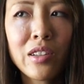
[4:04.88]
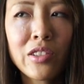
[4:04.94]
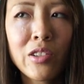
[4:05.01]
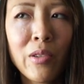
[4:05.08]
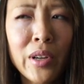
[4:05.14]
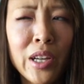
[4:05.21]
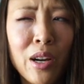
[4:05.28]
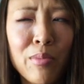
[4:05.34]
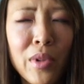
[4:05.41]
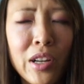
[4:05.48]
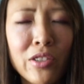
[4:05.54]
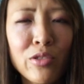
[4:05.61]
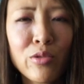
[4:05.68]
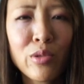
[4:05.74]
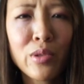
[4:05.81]
showing up
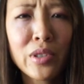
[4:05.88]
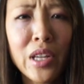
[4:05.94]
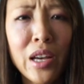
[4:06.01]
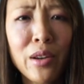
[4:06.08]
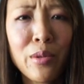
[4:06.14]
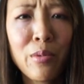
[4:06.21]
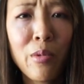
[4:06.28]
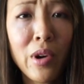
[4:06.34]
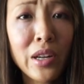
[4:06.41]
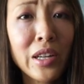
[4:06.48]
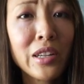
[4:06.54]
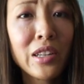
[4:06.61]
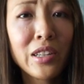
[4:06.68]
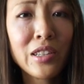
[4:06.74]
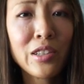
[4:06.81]
as true as I
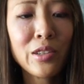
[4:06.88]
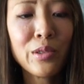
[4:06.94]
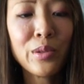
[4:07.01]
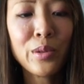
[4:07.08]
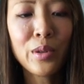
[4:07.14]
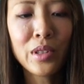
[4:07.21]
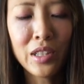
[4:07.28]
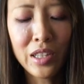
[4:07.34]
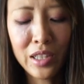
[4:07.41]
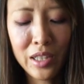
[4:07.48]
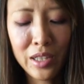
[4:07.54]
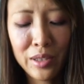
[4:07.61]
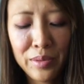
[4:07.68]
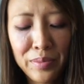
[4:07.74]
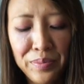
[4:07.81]
wanted it to look.